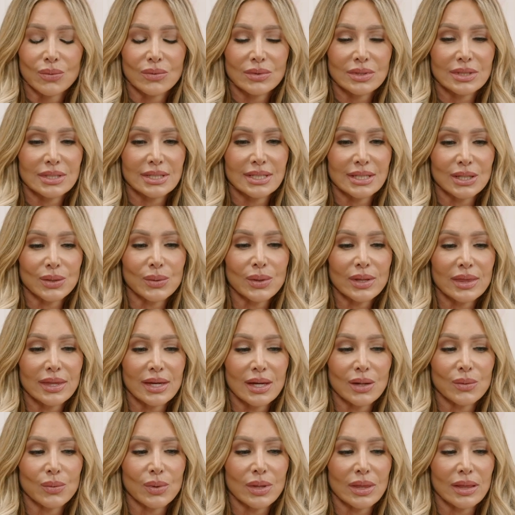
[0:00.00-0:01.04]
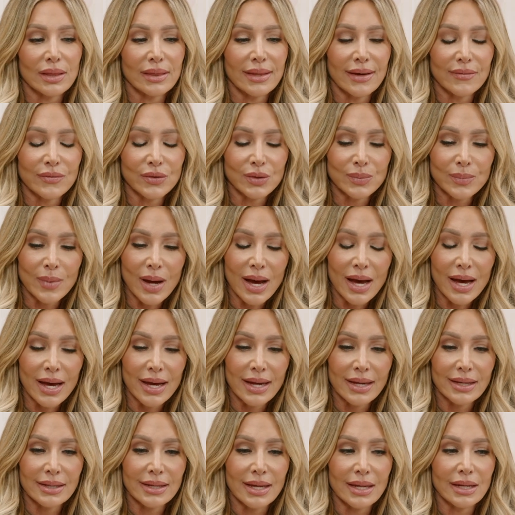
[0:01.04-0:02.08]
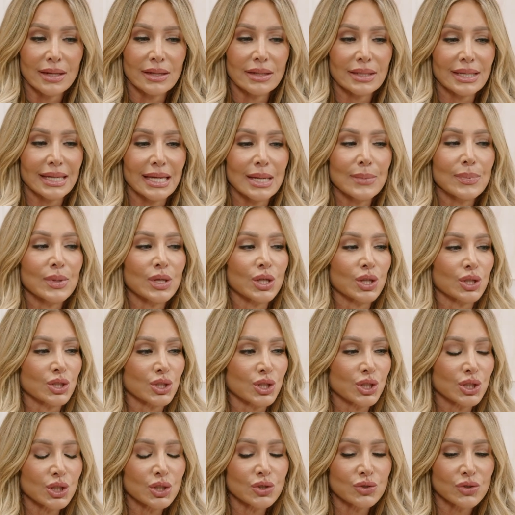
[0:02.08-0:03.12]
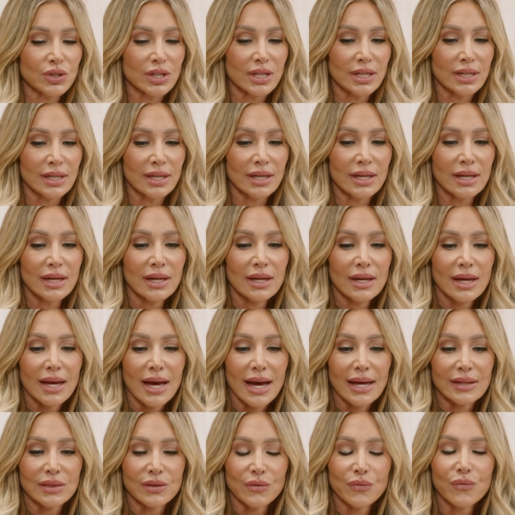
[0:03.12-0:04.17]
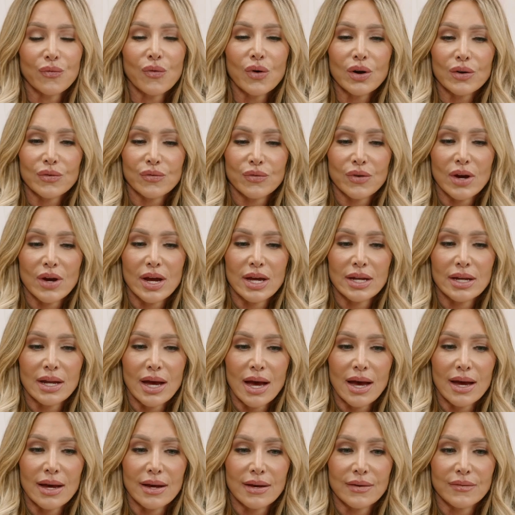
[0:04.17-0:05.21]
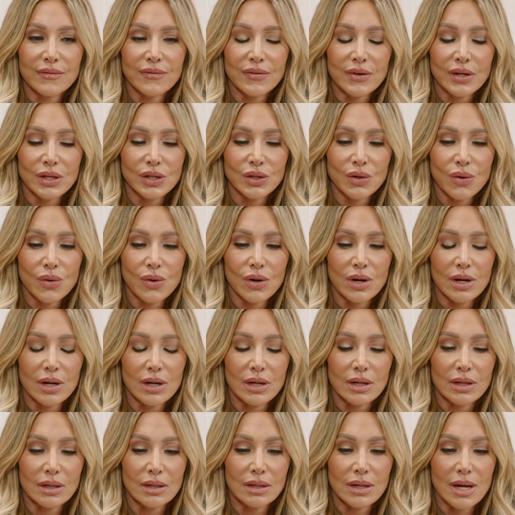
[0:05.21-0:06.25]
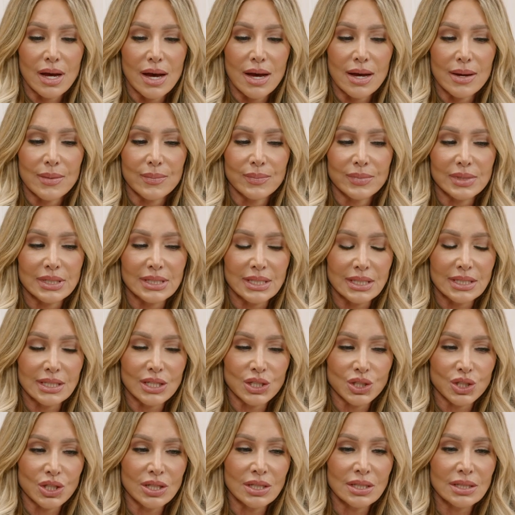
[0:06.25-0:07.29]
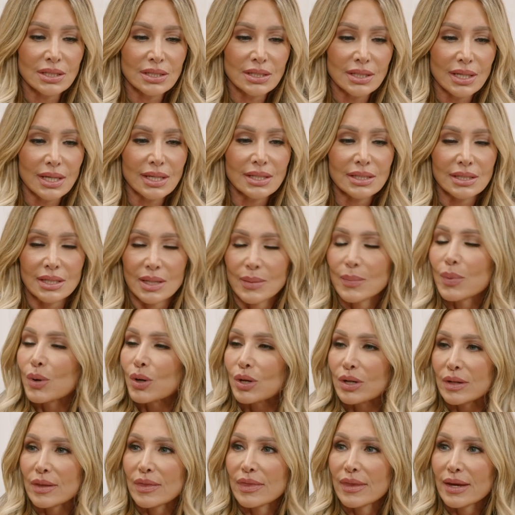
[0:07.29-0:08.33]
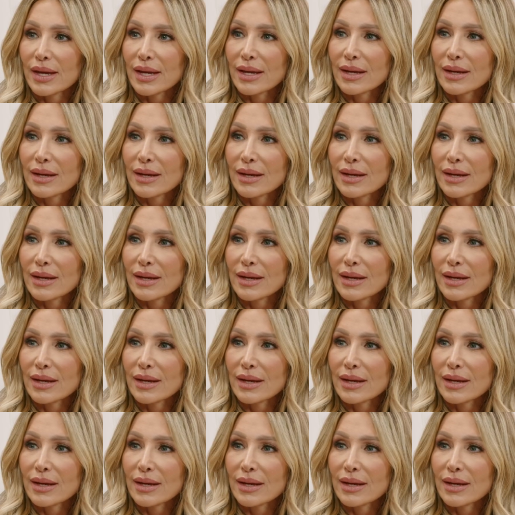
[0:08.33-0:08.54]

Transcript: deal with it with a leveled mind and keeping your children at the forefront of your decisions is an important thing.